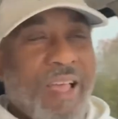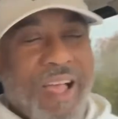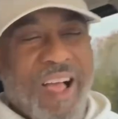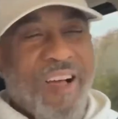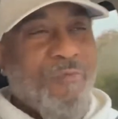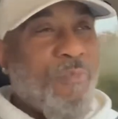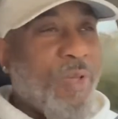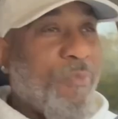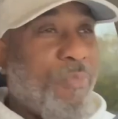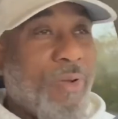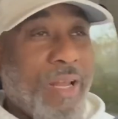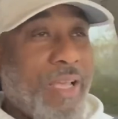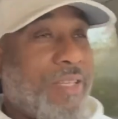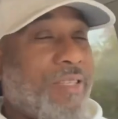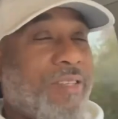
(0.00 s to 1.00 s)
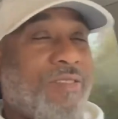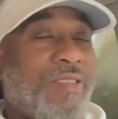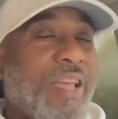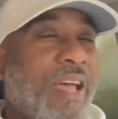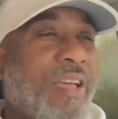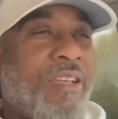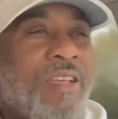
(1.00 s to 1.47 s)
I've been places
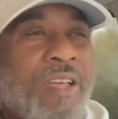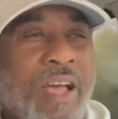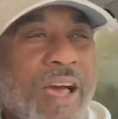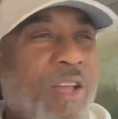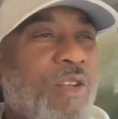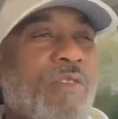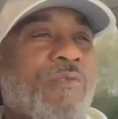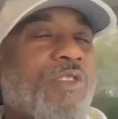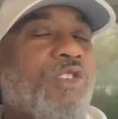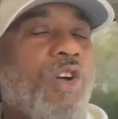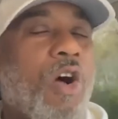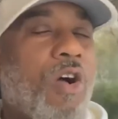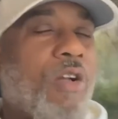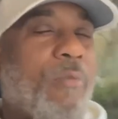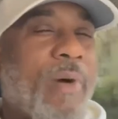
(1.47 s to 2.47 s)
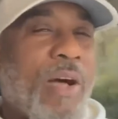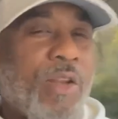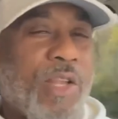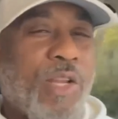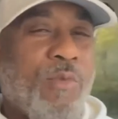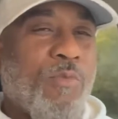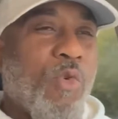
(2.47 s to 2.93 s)
that I don't even talk about
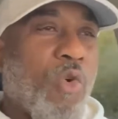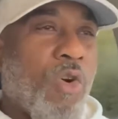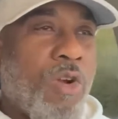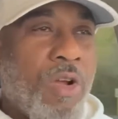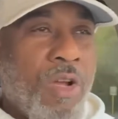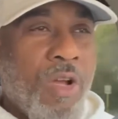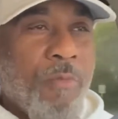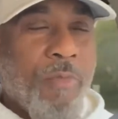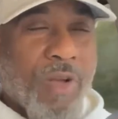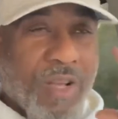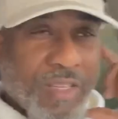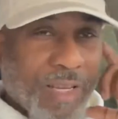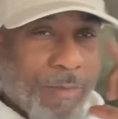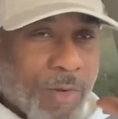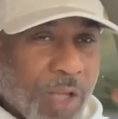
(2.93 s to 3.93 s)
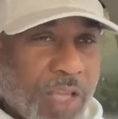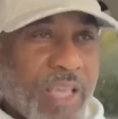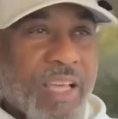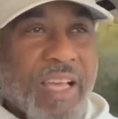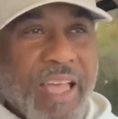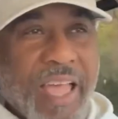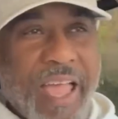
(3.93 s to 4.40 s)
anymore because I'm
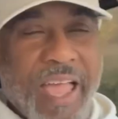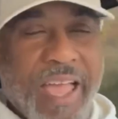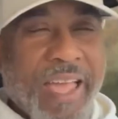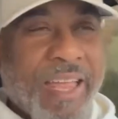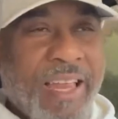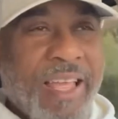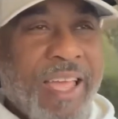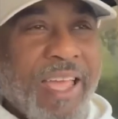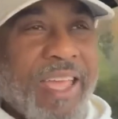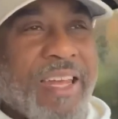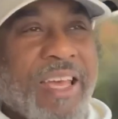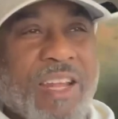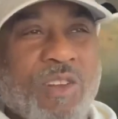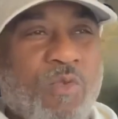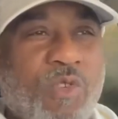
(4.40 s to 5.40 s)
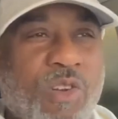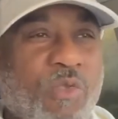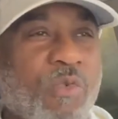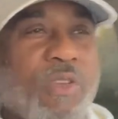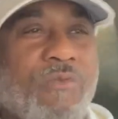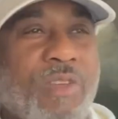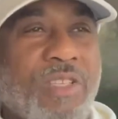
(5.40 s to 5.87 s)
looking ahead and I don't want to
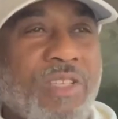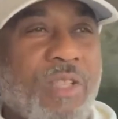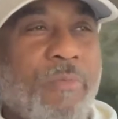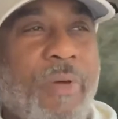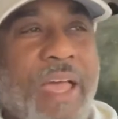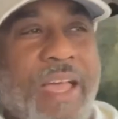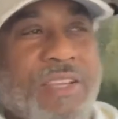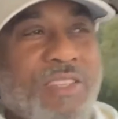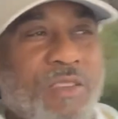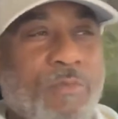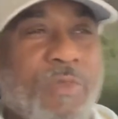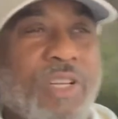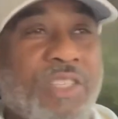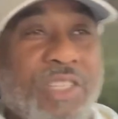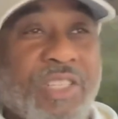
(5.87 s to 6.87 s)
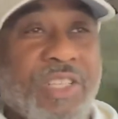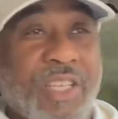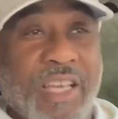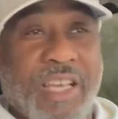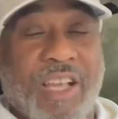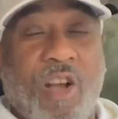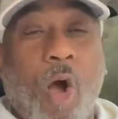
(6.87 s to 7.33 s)
revisit the past so much as to
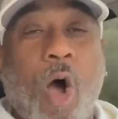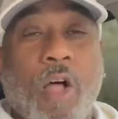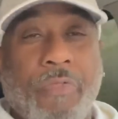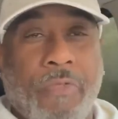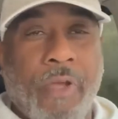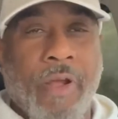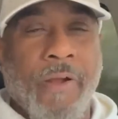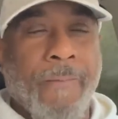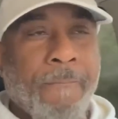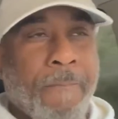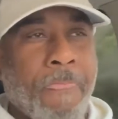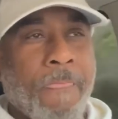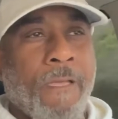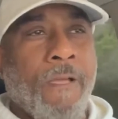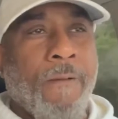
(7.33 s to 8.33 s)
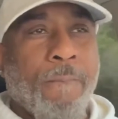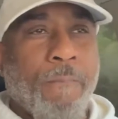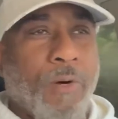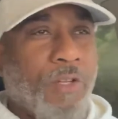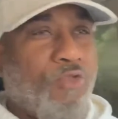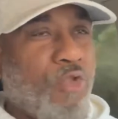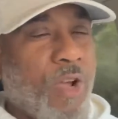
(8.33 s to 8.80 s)
get caught there.
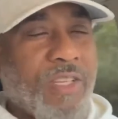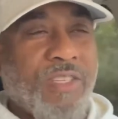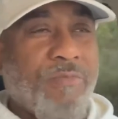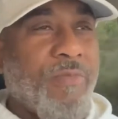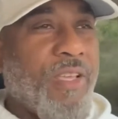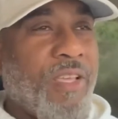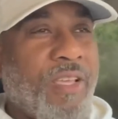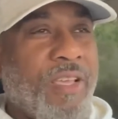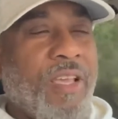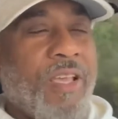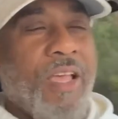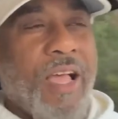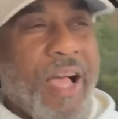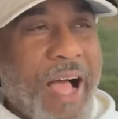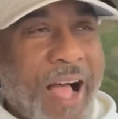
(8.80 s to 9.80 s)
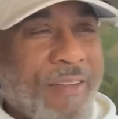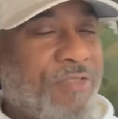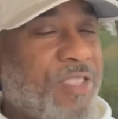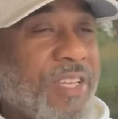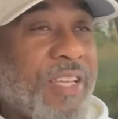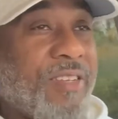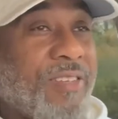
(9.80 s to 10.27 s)
But trust me, I've
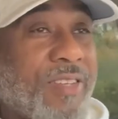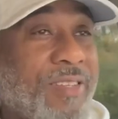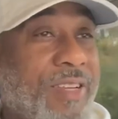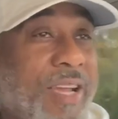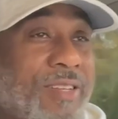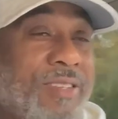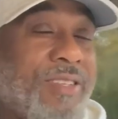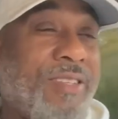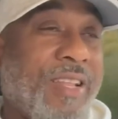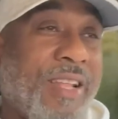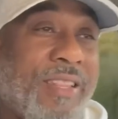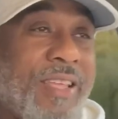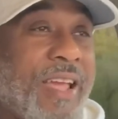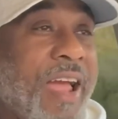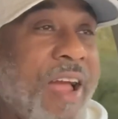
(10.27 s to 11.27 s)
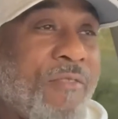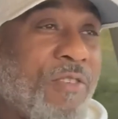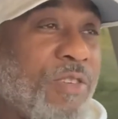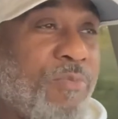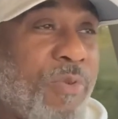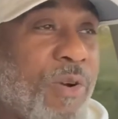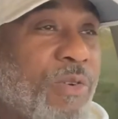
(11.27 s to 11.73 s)
seen successes that the
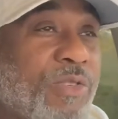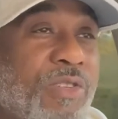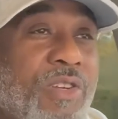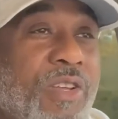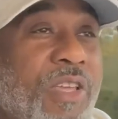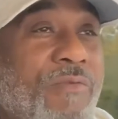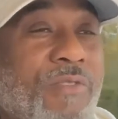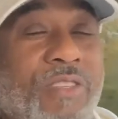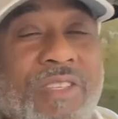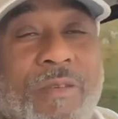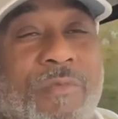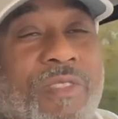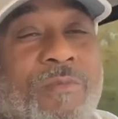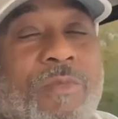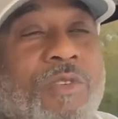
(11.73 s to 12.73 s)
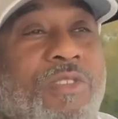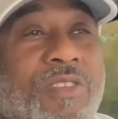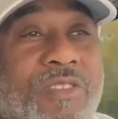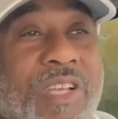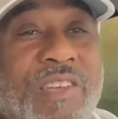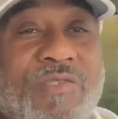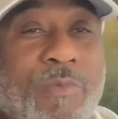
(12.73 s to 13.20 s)
average person or even some of the most
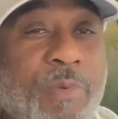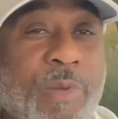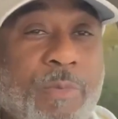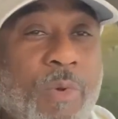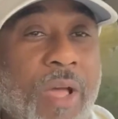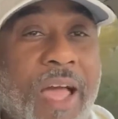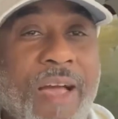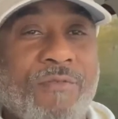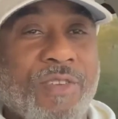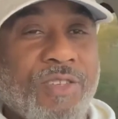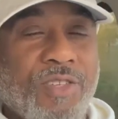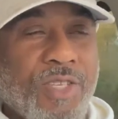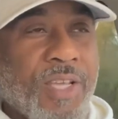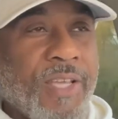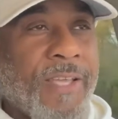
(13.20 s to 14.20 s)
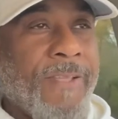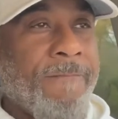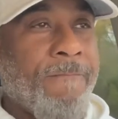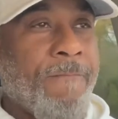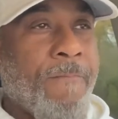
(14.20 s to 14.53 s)
successful people haven't seen.